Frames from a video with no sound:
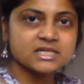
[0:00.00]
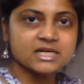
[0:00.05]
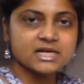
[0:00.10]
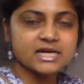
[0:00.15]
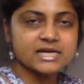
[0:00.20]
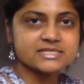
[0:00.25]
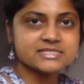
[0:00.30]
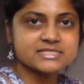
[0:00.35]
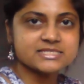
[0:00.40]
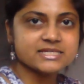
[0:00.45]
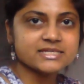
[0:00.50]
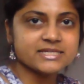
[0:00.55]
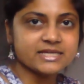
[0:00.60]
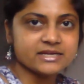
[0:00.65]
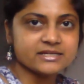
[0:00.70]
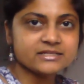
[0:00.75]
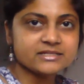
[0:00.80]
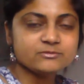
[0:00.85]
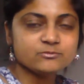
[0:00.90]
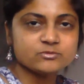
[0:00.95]
And
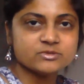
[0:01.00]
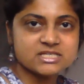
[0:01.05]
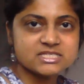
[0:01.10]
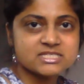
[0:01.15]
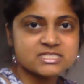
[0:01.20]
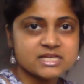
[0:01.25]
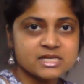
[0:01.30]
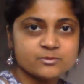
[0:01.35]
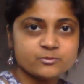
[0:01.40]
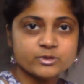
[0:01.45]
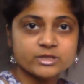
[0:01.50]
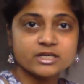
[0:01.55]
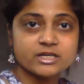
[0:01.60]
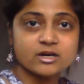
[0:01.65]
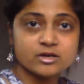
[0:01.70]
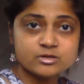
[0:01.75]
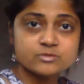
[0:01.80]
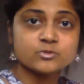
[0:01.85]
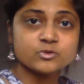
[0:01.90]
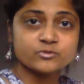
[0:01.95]
again, this time we
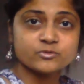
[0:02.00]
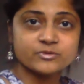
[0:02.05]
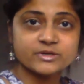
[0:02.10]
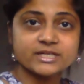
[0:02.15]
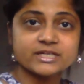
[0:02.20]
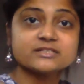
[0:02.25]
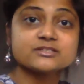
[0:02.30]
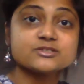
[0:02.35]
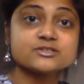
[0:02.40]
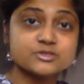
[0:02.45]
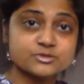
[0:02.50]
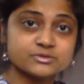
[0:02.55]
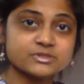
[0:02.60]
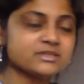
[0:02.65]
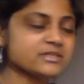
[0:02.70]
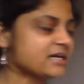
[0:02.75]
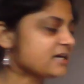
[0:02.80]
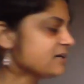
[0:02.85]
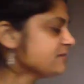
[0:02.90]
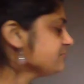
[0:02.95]
are moving to the
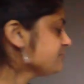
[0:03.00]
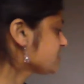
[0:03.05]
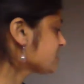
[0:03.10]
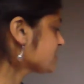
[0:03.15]
left.